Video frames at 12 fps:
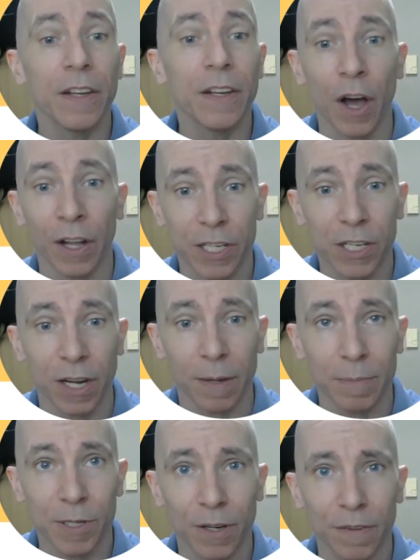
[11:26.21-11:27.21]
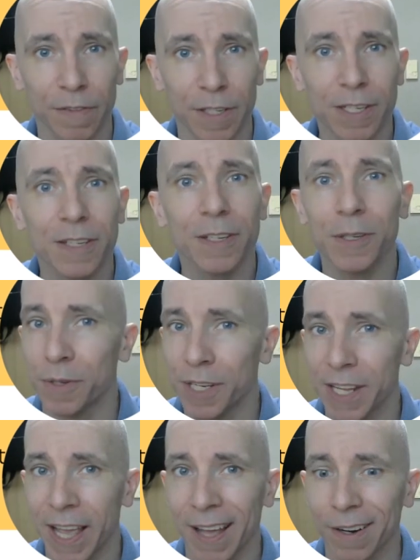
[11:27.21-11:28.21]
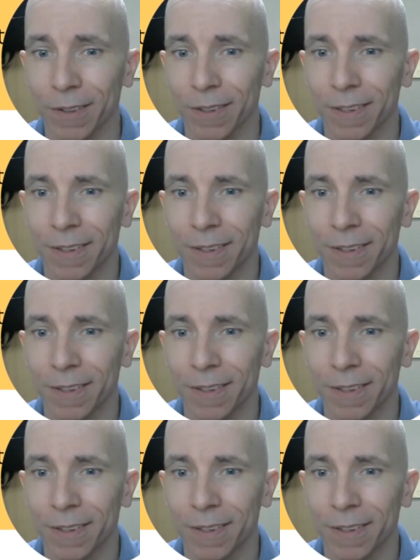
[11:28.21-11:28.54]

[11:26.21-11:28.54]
nonstop service to Seattle.